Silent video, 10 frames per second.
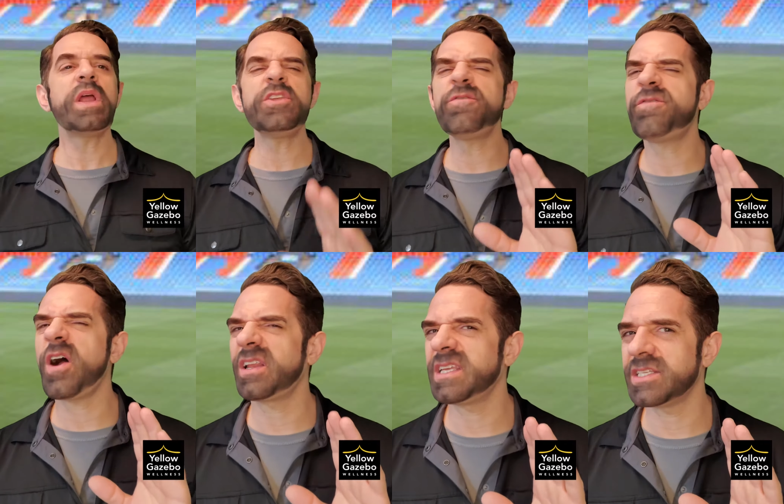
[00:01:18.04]
you
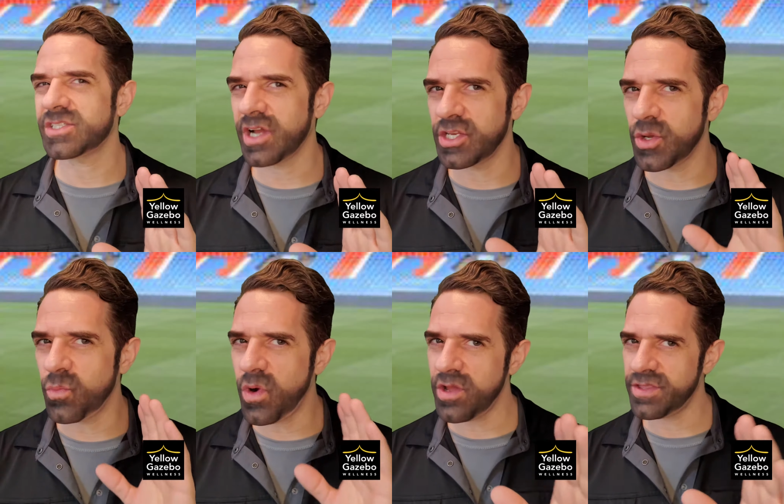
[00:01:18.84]
finally decide you're
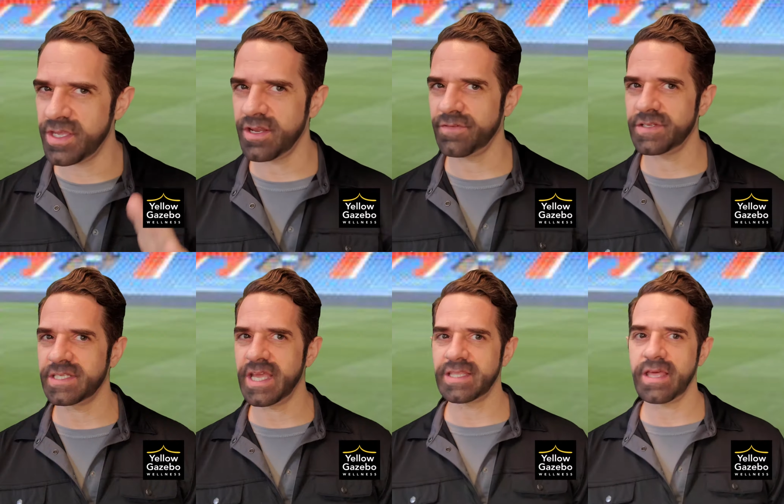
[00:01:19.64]
worthy enough to
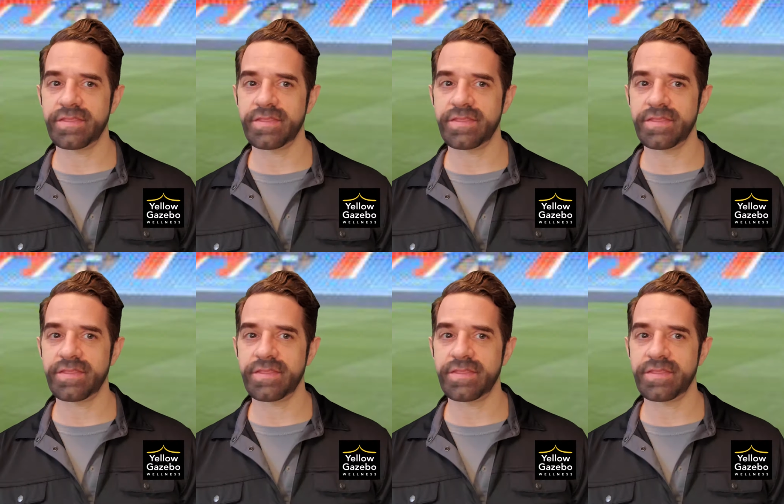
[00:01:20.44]
take that